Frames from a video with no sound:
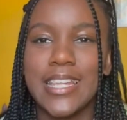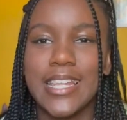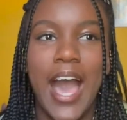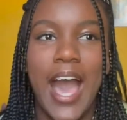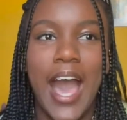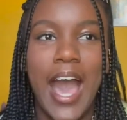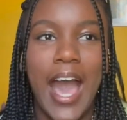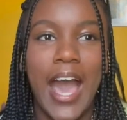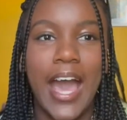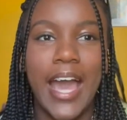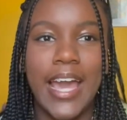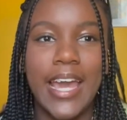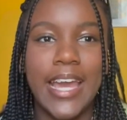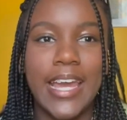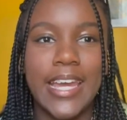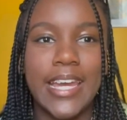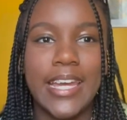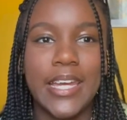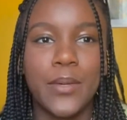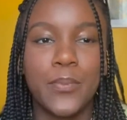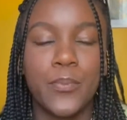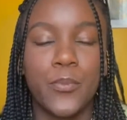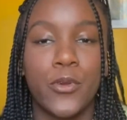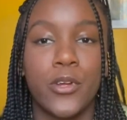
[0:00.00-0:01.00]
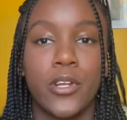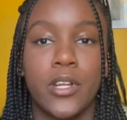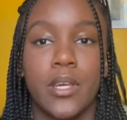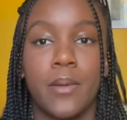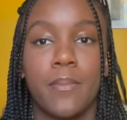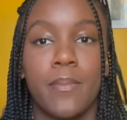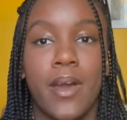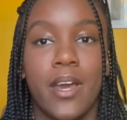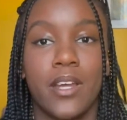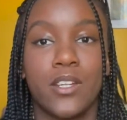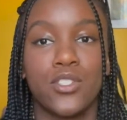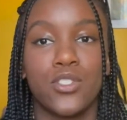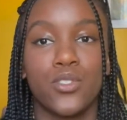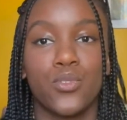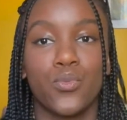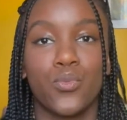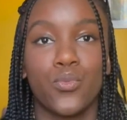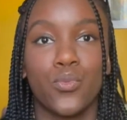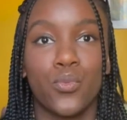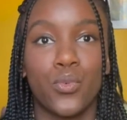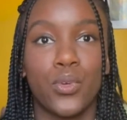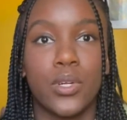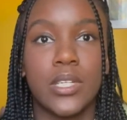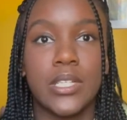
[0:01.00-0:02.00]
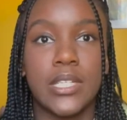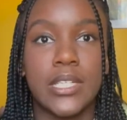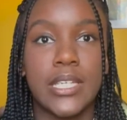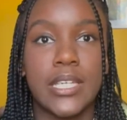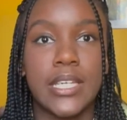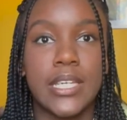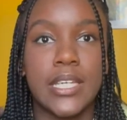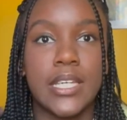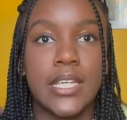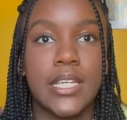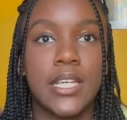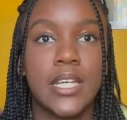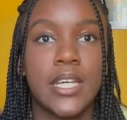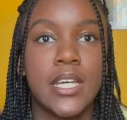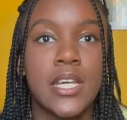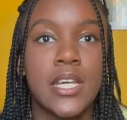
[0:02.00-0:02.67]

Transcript: Like, I pretty much really